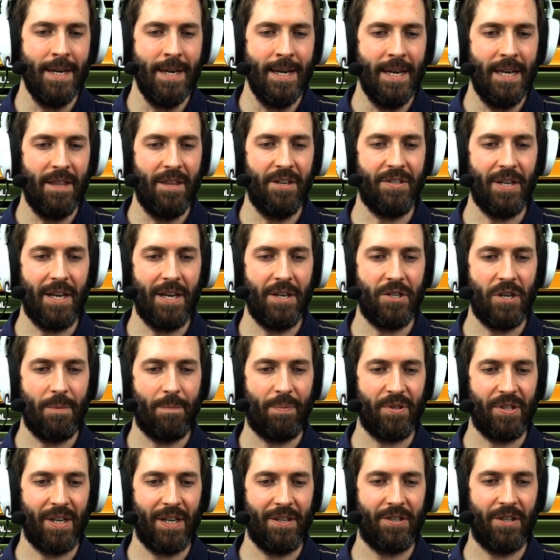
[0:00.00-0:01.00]
This energy
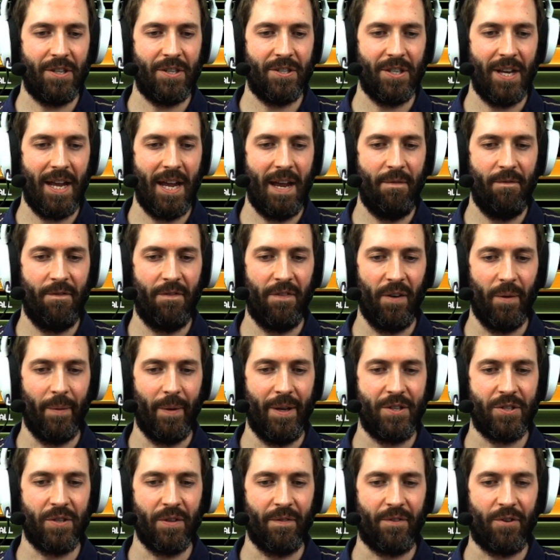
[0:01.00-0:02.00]
possesses
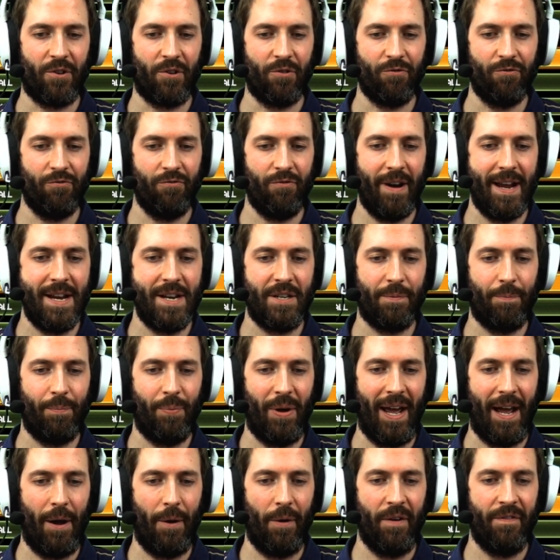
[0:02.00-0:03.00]
influence of great
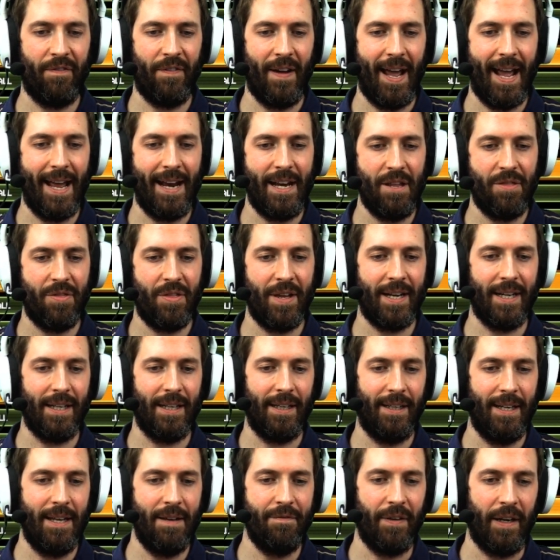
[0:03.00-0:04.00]
power for anything
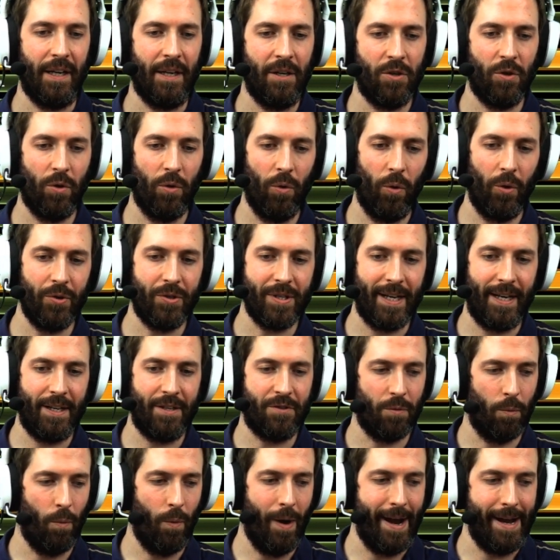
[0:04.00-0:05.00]
living caught in
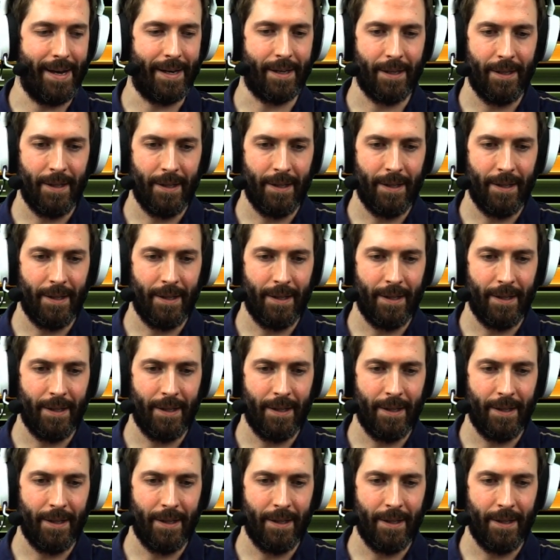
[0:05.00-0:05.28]
its wake.